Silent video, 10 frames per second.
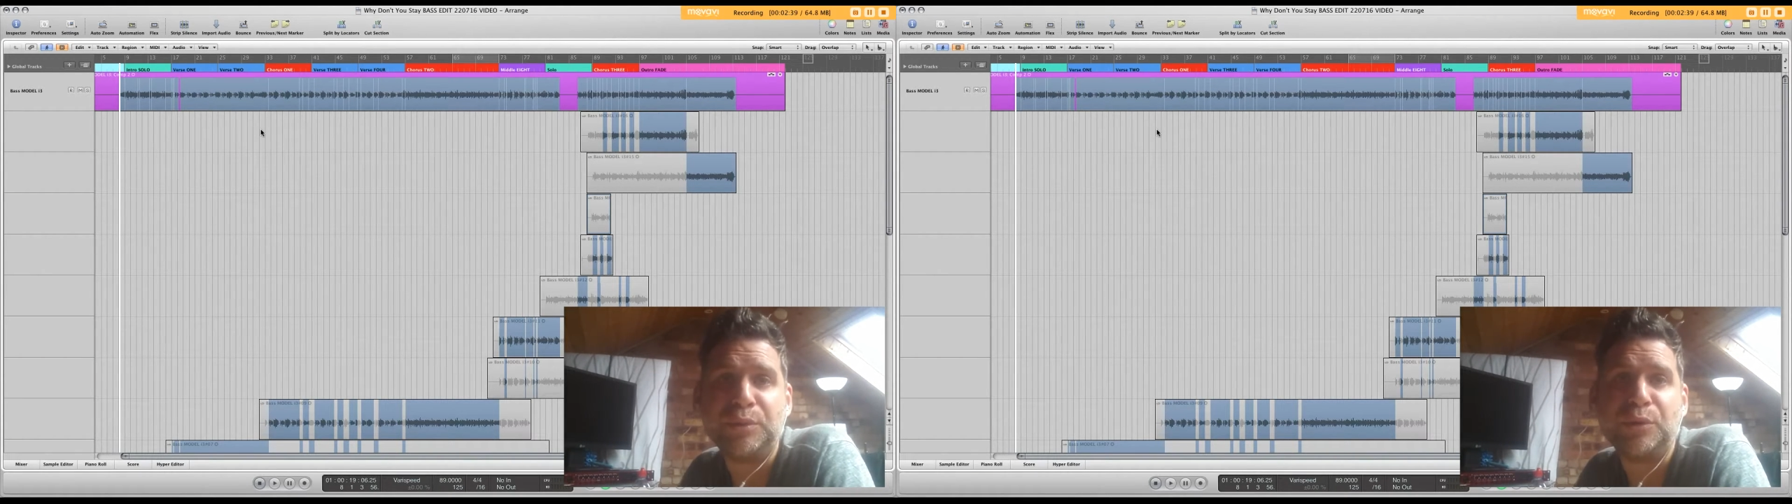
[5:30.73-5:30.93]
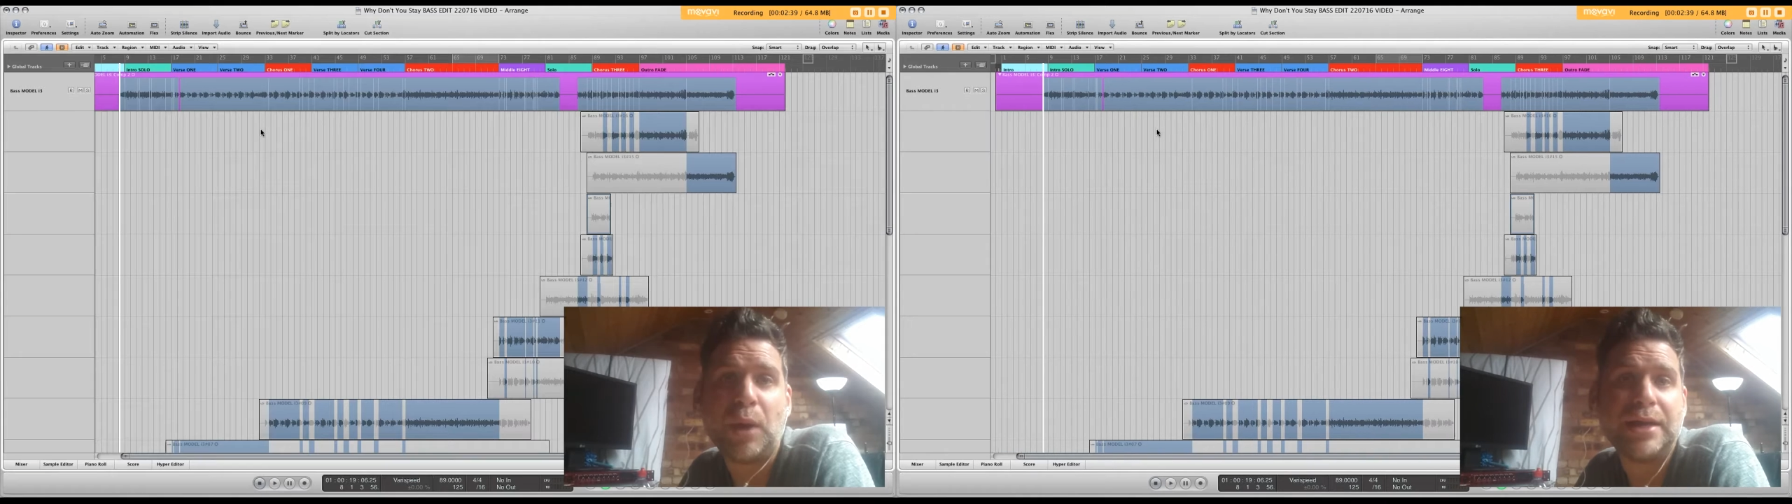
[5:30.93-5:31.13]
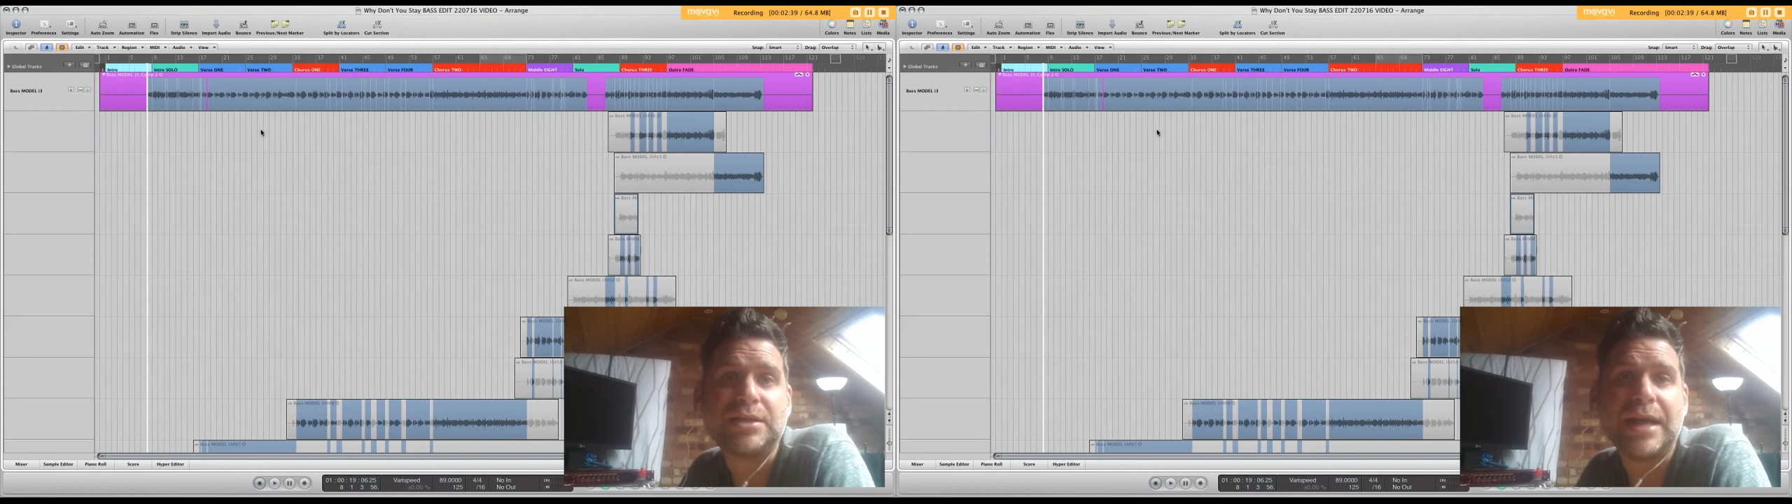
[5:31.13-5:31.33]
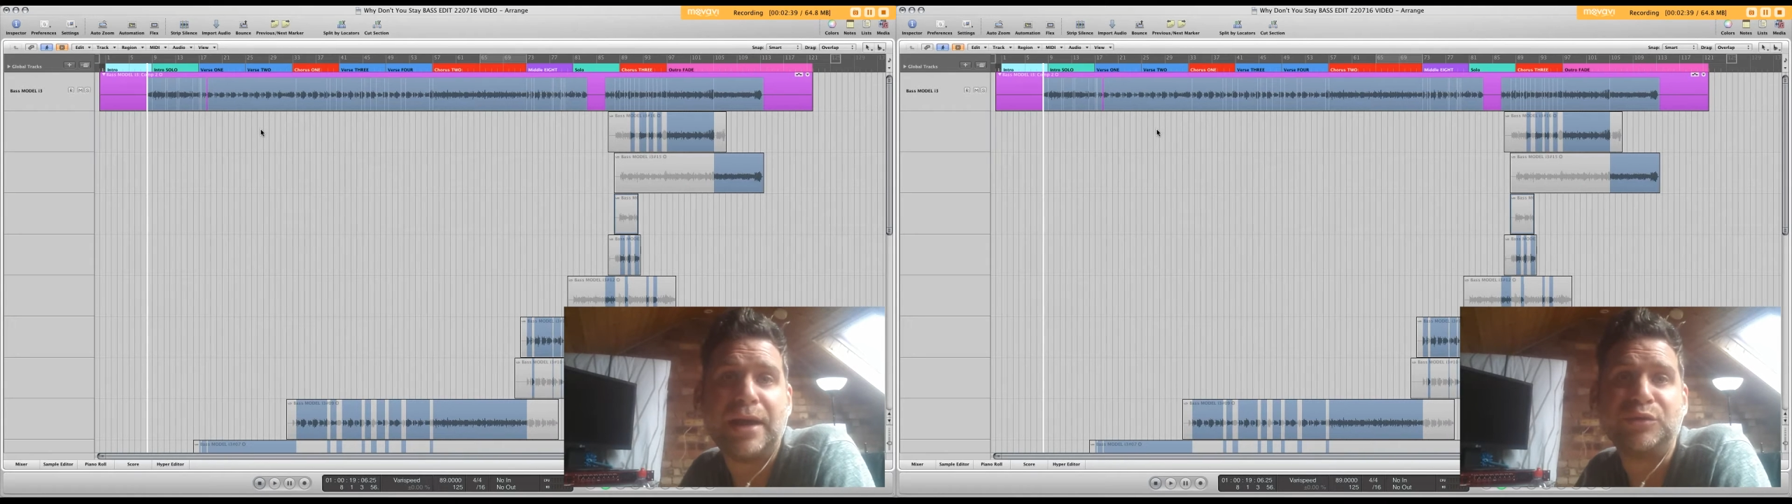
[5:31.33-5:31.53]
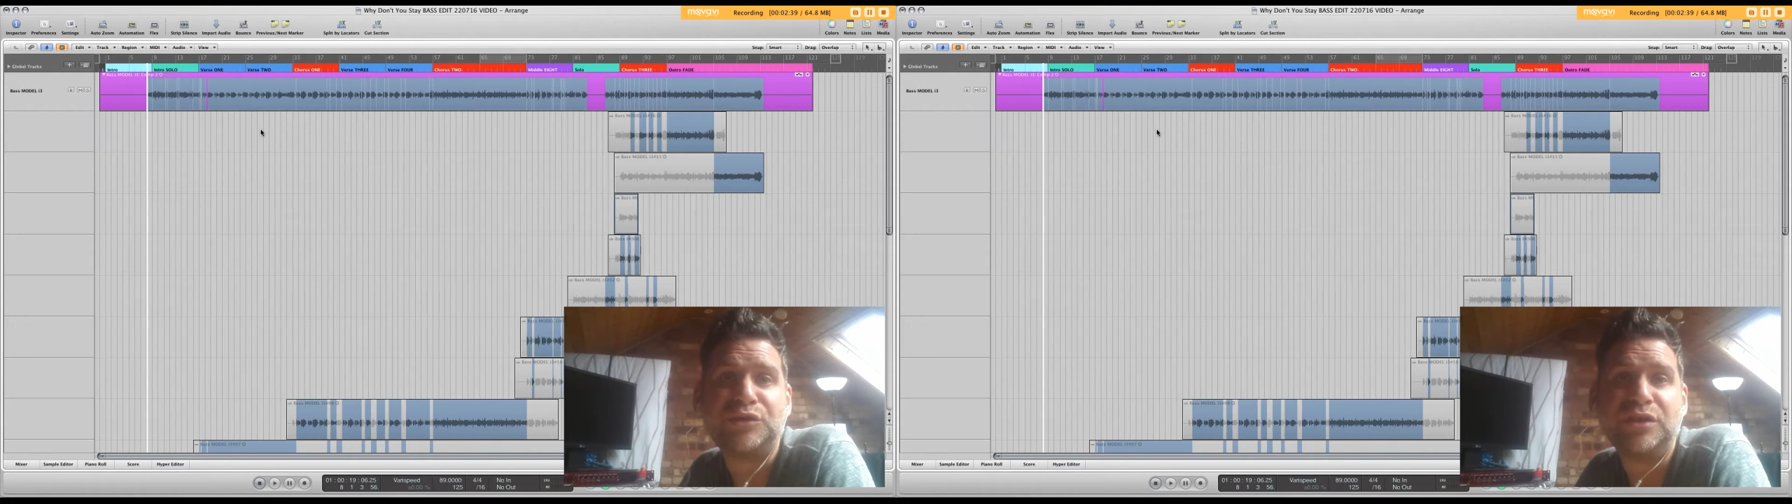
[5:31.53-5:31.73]
with the way it
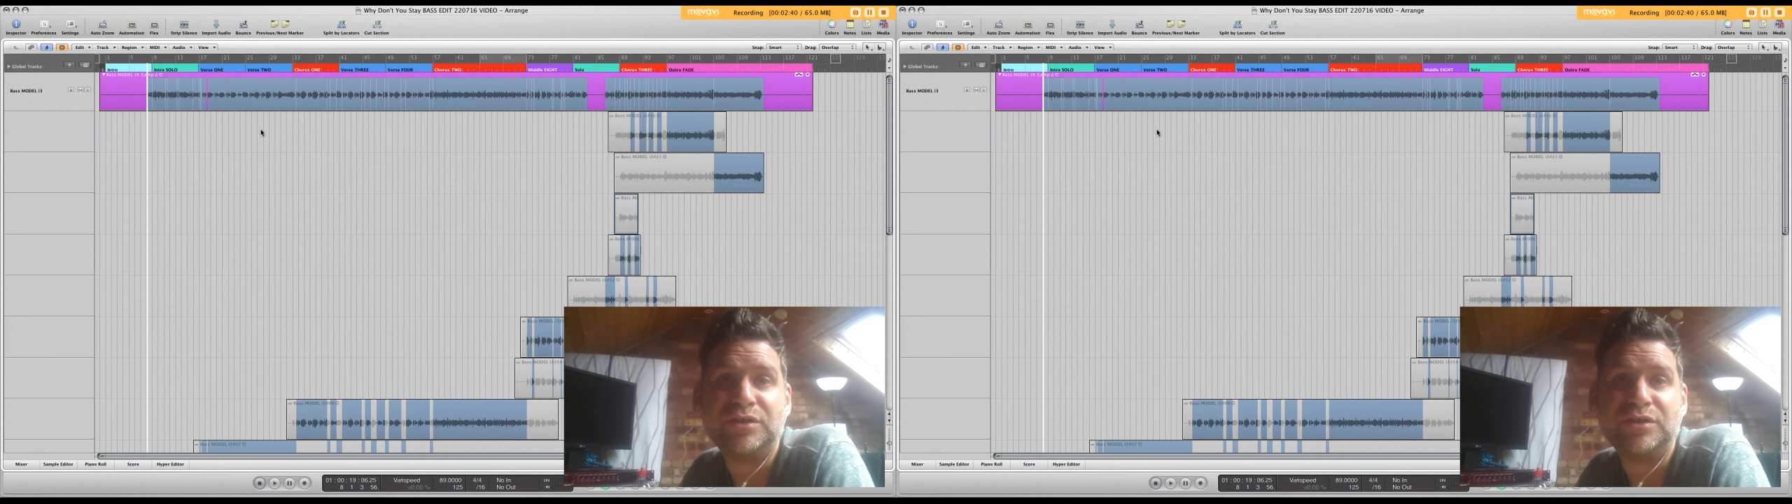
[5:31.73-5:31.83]
sounds.